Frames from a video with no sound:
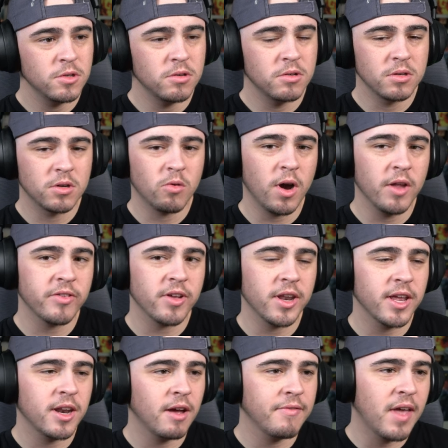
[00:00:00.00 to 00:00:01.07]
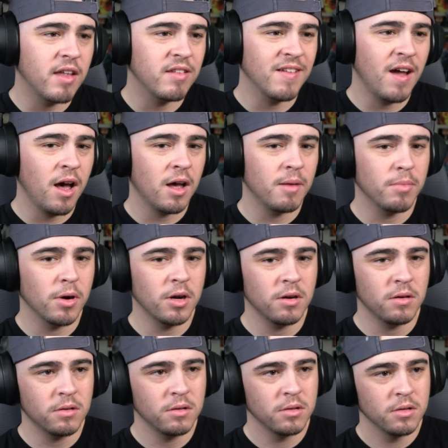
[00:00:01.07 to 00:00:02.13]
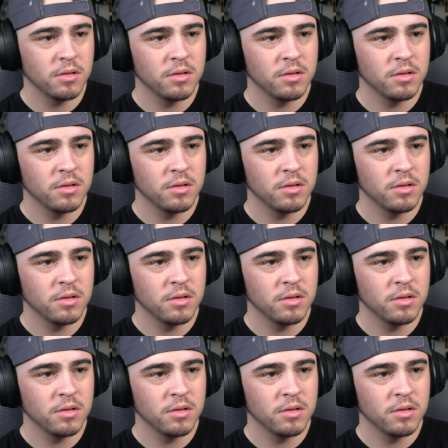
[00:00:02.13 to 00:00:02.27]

Dude, Quan's gotta get off that Zob, bro.